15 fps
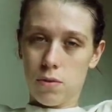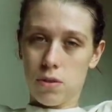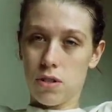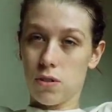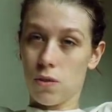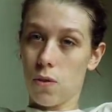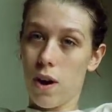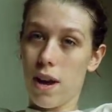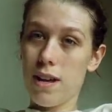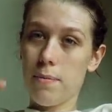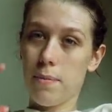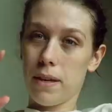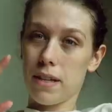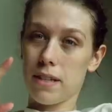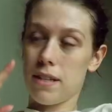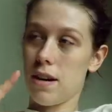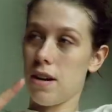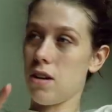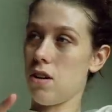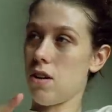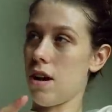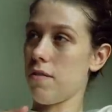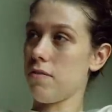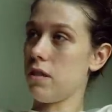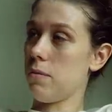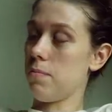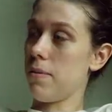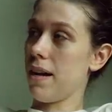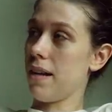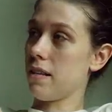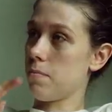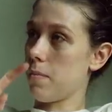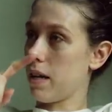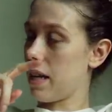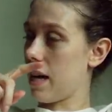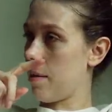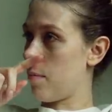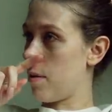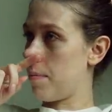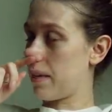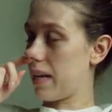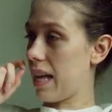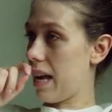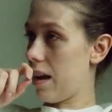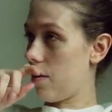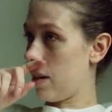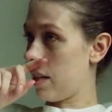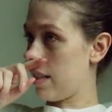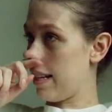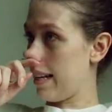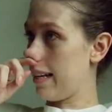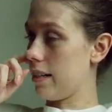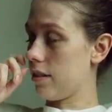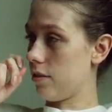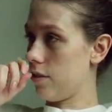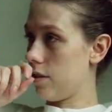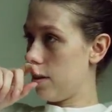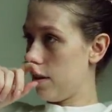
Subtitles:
which is great, because now I don't have to balance my camera precariously on